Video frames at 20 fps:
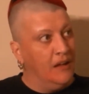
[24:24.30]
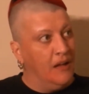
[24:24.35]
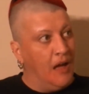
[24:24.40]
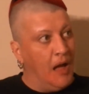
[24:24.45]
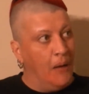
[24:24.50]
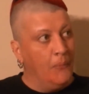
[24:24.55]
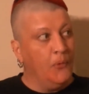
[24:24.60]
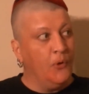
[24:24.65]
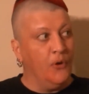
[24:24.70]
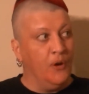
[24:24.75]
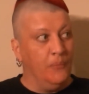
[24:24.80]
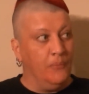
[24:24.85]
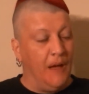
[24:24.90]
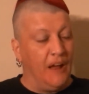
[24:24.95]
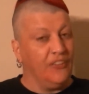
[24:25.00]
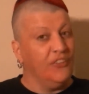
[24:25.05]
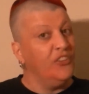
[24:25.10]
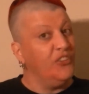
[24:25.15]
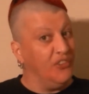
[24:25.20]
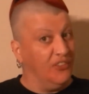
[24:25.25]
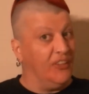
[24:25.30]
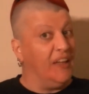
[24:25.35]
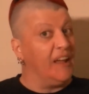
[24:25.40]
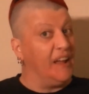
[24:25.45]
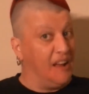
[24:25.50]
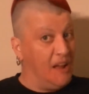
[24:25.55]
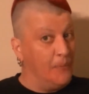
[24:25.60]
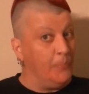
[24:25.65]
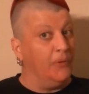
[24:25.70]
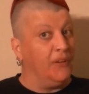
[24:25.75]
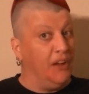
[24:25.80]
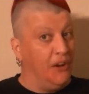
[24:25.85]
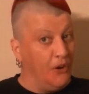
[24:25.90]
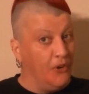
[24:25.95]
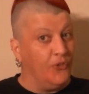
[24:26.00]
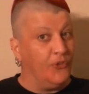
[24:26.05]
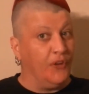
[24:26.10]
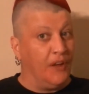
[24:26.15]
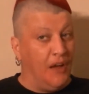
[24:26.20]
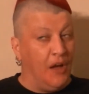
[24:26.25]
I'm going back, this is like a couple of
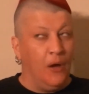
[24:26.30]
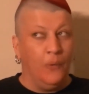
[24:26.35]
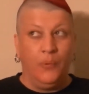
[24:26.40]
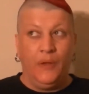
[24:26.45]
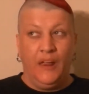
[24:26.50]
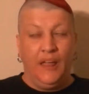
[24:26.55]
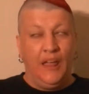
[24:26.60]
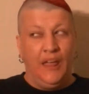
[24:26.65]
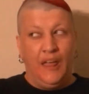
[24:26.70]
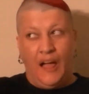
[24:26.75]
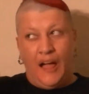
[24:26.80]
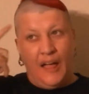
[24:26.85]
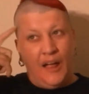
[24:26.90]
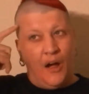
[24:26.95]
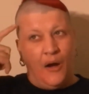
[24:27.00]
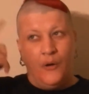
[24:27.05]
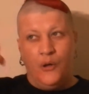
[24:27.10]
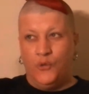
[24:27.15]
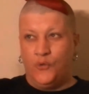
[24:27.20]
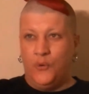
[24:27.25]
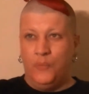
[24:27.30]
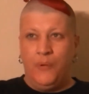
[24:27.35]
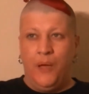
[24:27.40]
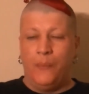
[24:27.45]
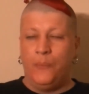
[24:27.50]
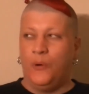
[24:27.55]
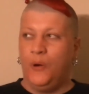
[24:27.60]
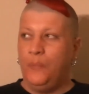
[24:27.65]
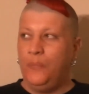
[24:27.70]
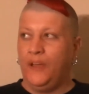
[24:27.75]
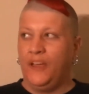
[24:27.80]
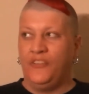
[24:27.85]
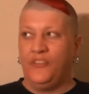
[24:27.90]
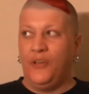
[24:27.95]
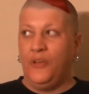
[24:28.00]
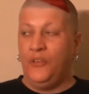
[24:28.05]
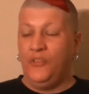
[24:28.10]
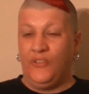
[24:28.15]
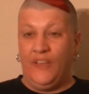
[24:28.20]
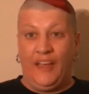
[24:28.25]
years ago, but I always remember it because
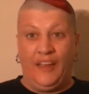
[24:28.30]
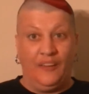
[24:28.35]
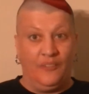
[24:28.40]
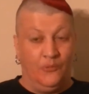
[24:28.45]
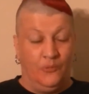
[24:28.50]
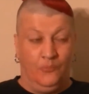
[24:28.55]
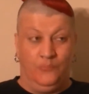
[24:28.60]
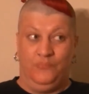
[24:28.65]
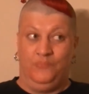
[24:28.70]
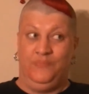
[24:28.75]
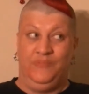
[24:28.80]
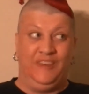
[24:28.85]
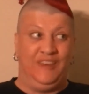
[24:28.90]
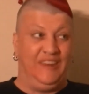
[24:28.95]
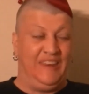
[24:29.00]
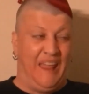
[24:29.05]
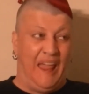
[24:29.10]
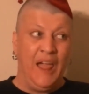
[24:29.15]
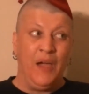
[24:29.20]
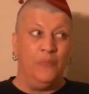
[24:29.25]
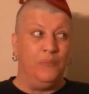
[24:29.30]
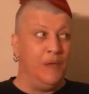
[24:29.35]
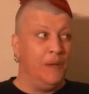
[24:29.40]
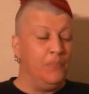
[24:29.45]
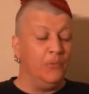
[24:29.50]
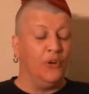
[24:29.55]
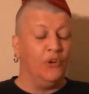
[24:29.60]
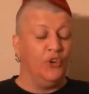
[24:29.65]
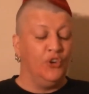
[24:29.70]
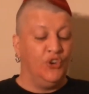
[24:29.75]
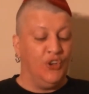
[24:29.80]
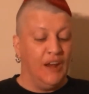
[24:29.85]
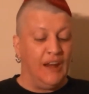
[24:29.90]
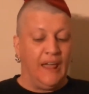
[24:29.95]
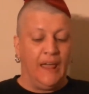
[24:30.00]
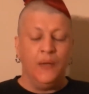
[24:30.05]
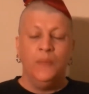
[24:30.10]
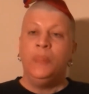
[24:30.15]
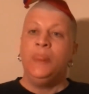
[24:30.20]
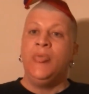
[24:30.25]
I was like, damn, people are
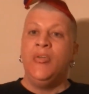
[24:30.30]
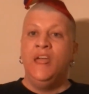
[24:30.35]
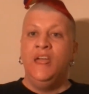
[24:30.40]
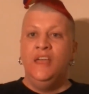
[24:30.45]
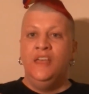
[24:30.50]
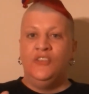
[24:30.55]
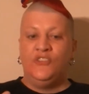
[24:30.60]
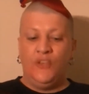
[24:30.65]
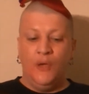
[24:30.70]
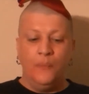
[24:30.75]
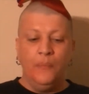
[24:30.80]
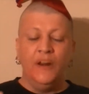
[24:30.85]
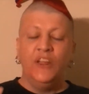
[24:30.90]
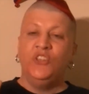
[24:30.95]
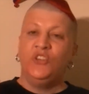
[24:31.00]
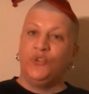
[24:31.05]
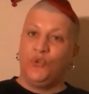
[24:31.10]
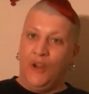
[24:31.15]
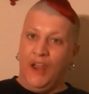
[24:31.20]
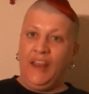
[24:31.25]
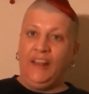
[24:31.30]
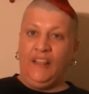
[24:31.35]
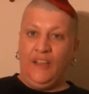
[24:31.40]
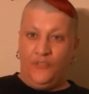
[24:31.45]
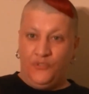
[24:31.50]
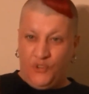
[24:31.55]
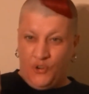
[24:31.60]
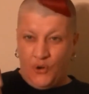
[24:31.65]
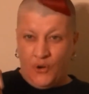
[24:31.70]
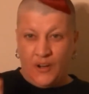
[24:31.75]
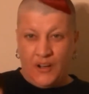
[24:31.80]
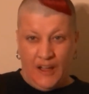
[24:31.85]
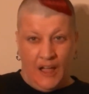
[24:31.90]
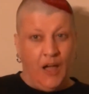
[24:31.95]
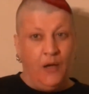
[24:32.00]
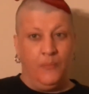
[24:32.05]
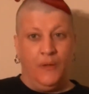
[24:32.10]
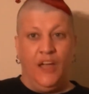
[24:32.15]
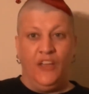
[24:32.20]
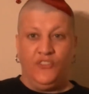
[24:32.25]
shitty. Somebody straight left her a
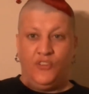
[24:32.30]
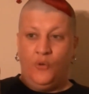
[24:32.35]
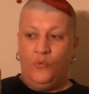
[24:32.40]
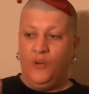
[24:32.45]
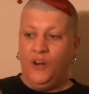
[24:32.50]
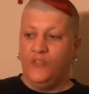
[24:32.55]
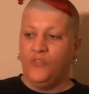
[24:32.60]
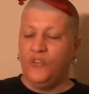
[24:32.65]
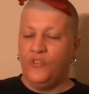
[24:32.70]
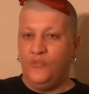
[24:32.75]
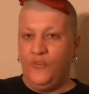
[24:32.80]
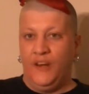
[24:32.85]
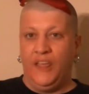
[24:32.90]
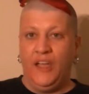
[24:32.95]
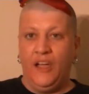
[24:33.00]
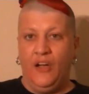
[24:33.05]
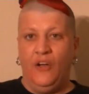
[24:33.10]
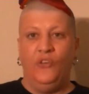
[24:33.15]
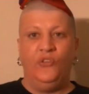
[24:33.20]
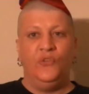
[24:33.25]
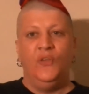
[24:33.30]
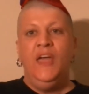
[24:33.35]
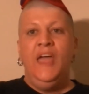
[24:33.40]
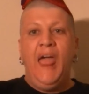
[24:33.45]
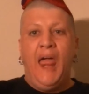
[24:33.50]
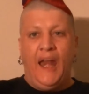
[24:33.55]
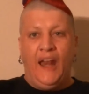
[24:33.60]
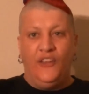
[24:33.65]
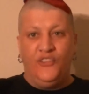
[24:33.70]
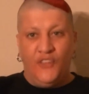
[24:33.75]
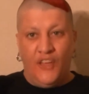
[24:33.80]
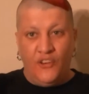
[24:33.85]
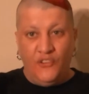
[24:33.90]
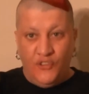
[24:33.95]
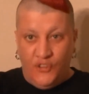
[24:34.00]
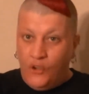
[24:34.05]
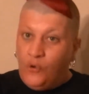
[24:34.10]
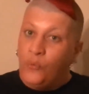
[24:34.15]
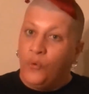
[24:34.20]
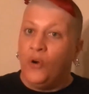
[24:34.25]
comment on one of her videos and it said
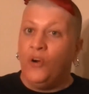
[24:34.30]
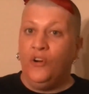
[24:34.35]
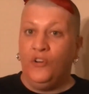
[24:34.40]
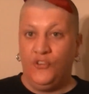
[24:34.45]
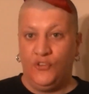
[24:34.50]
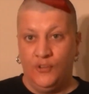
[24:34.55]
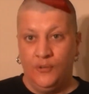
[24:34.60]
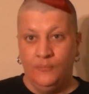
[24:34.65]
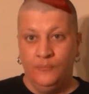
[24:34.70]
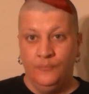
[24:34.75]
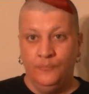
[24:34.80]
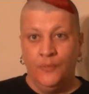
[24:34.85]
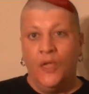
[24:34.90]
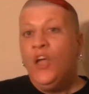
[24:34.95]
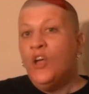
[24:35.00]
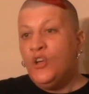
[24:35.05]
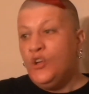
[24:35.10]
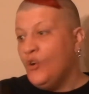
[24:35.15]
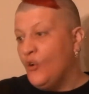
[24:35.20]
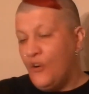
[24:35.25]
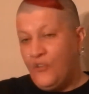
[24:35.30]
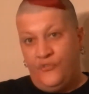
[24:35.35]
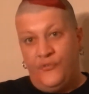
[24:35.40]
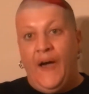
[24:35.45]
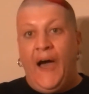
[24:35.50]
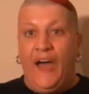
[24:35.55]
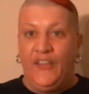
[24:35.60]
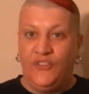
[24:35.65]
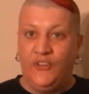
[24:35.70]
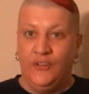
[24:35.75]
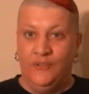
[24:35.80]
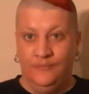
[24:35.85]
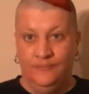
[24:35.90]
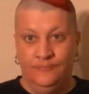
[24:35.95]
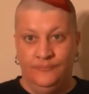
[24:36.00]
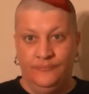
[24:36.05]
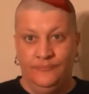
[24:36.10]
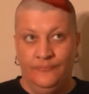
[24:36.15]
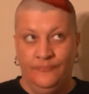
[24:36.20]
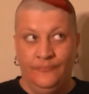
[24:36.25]
2 words, "You're fat."
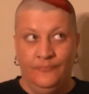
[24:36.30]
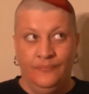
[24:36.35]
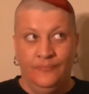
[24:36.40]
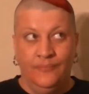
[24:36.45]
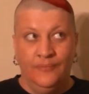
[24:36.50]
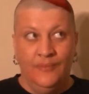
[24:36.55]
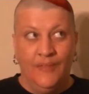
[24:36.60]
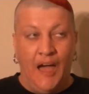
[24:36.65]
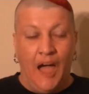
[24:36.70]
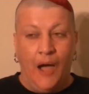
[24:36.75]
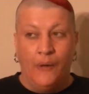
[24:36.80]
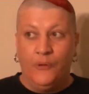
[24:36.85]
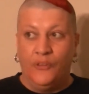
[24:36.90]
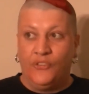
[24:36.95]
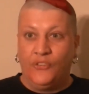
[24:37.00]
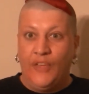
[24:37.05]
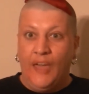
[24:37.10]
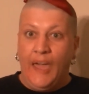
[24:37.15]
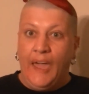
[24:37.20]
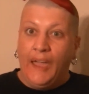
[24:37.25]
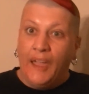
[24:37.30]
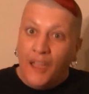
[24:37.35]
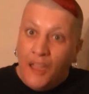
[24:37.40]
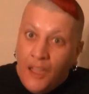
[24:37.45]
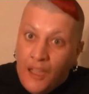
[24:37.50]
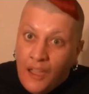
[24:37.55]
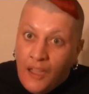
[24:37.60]
I was like,